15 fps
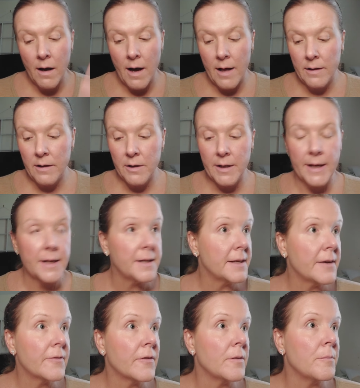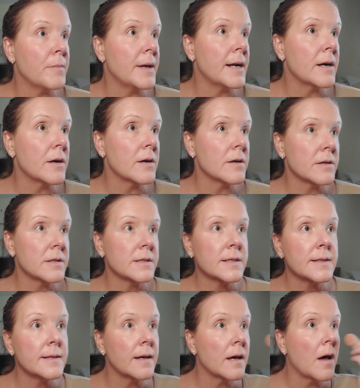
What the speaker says: I look in different mirrors.